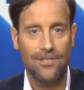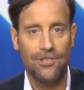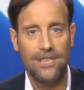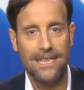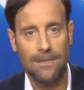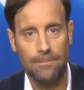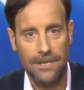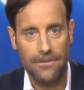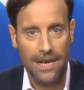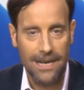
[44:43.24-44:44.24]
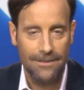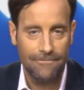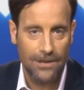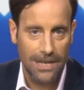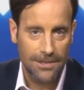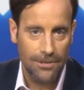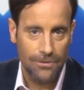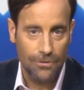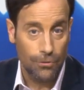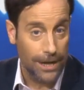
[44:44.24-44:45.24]
and gentlemen, I invite you
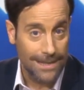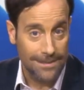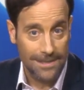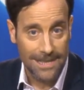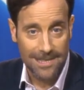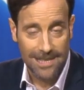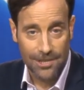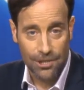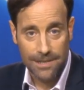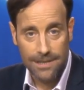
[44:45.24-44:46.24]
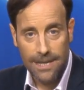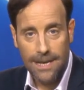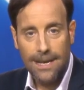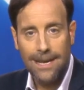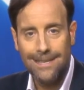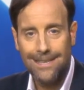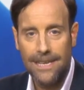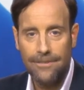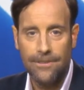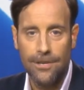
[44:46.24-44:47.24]
to rate this session and
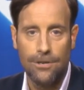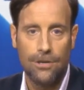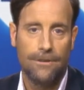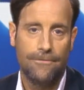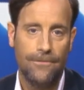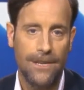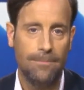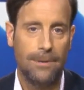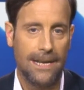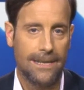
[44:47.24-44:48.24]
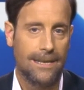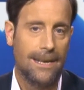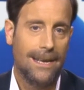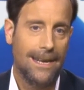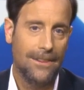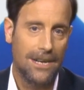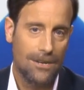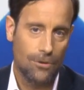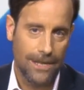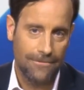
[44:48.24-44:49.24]
give your feedback in
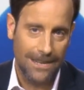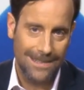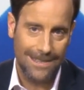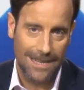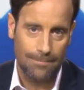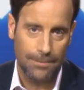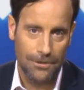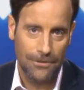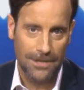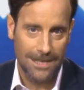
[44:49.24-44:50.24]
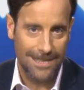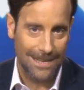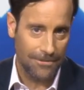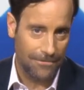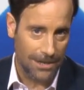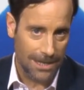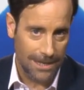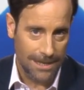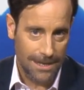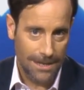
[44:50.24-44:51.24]
our event app on
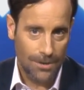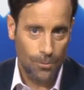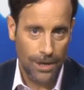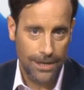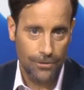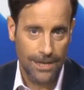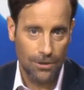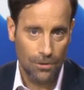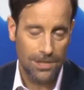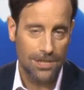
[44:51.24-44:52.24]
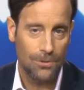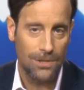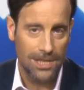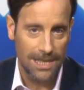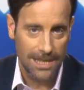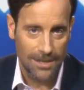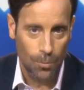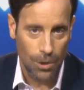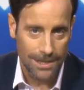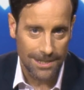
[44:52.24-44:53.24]
Attendify, where you can also see
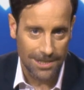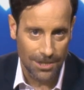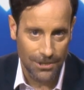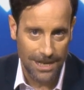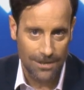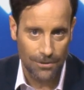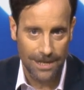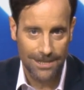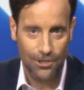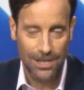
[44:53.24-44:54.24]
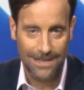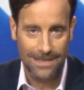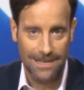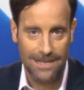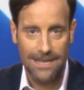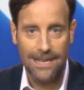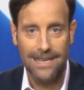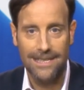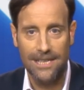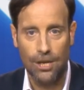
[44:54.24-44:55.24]
what's on our agenda in the